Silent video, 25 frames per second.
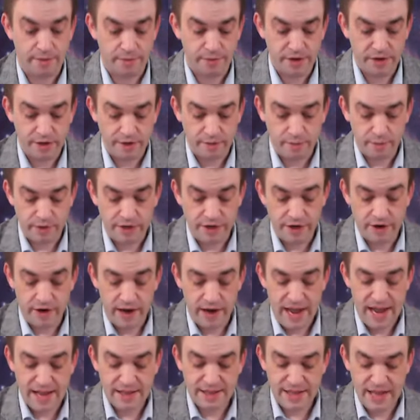When you're
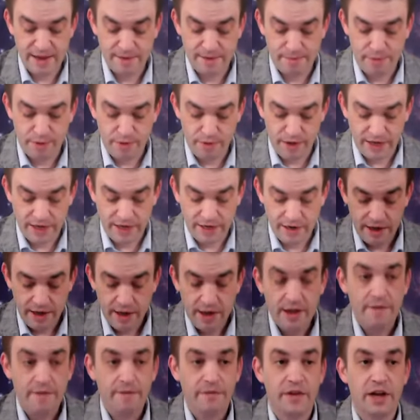at that point,
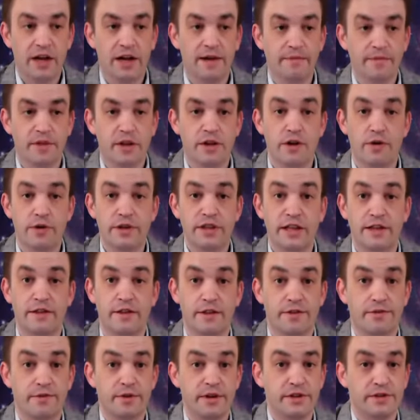knowing that
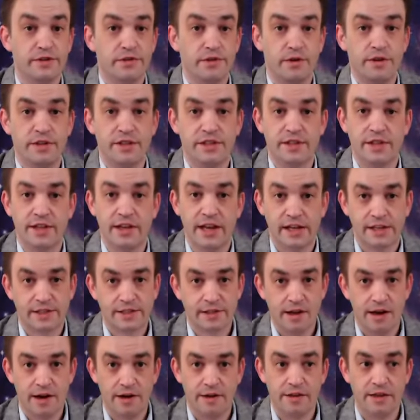the Three of Swords is the
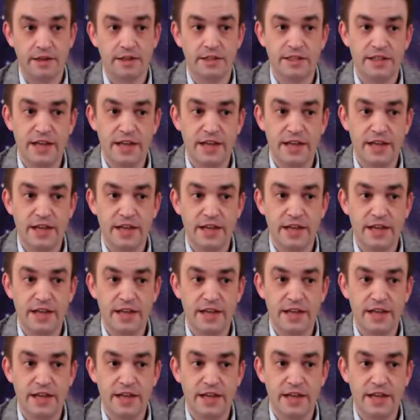next card in the